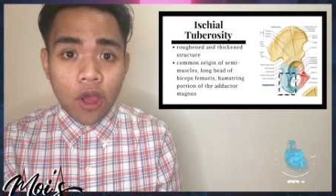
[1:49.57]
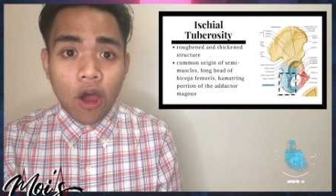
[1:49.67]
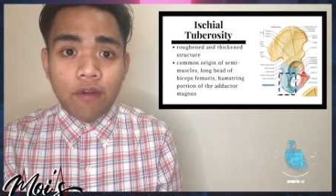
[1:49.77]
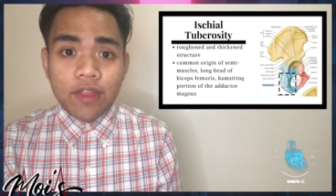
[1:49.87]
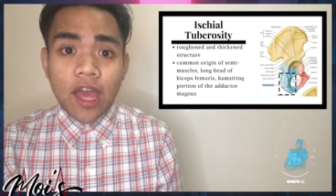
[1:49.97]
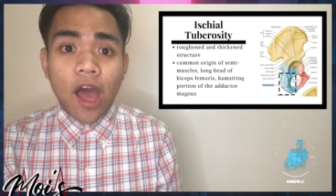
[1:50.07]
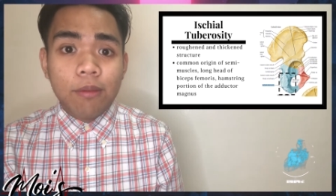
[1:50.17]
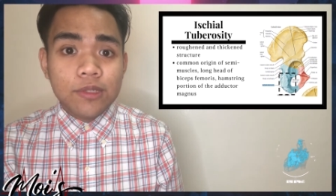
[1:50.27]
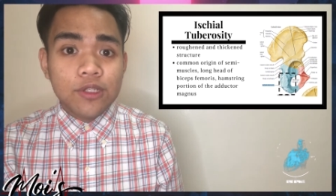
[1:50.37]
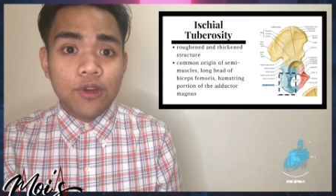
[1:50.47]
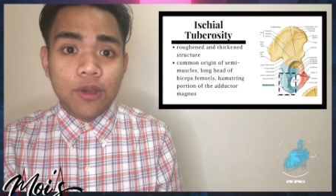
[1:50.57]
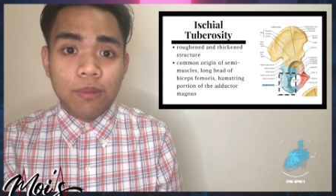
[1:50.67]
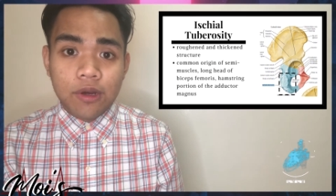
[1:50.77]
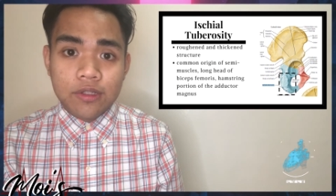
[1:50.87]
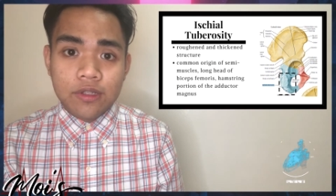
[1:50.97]
of the hamstring
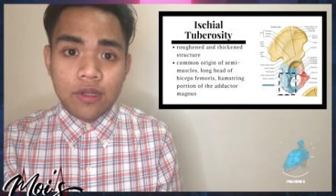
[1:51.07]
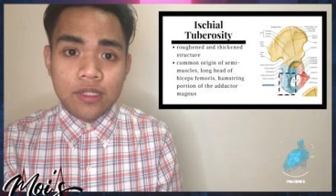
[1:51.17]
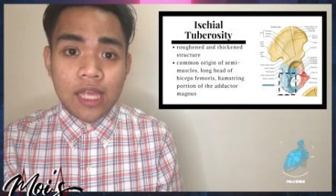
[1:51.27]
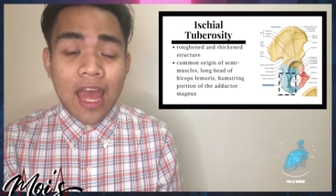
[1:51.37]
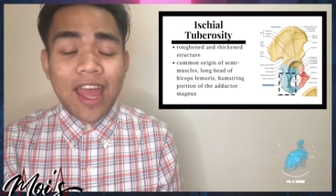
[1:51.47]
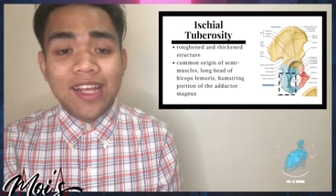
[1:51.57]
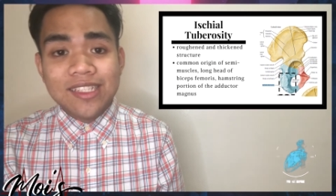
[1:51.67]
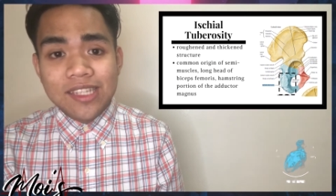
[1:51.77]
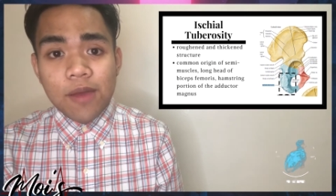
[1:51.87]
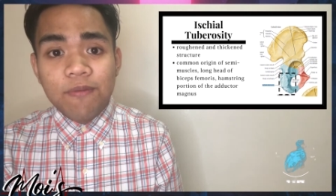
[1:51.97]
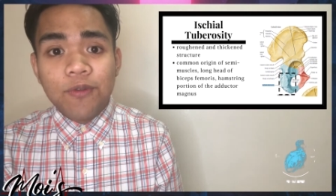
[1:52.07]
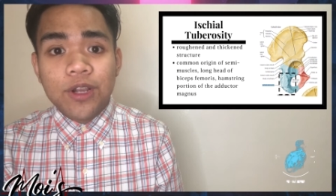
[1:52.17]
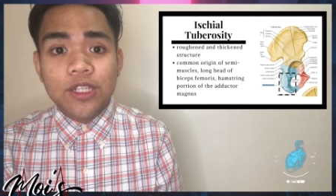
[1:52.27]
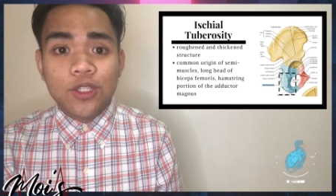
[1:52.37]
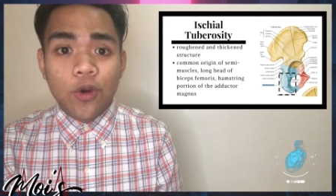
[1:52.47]
muscles except for
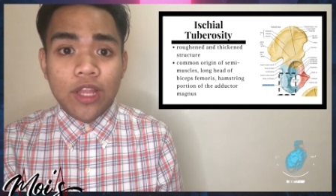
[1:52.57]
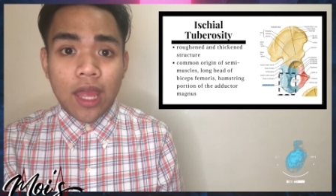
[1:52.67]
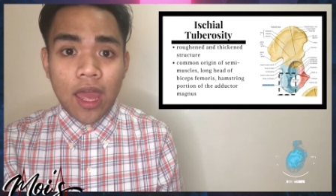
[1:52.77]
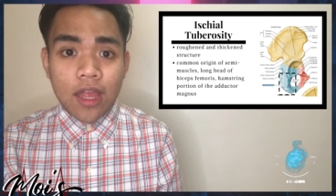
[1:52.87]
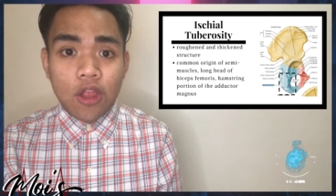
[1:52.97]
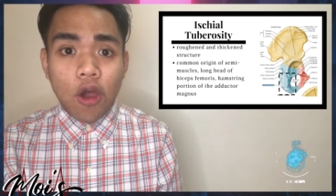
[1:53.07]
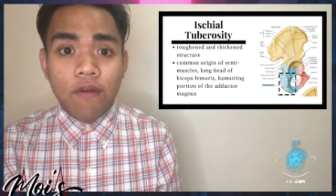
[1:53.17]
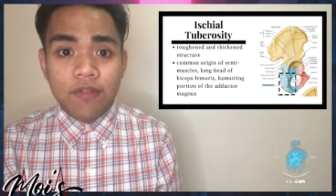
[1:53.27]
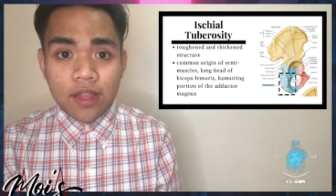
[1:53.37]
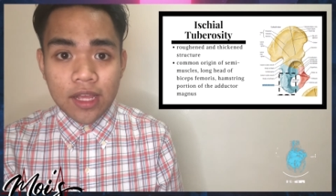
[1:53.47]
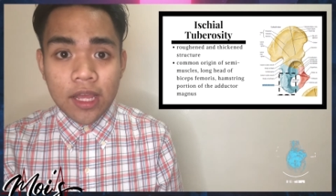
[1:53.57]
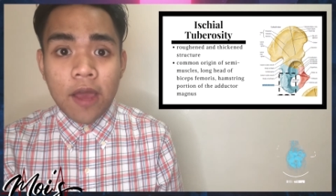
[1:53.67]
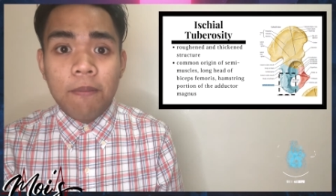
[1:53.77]
the short head of the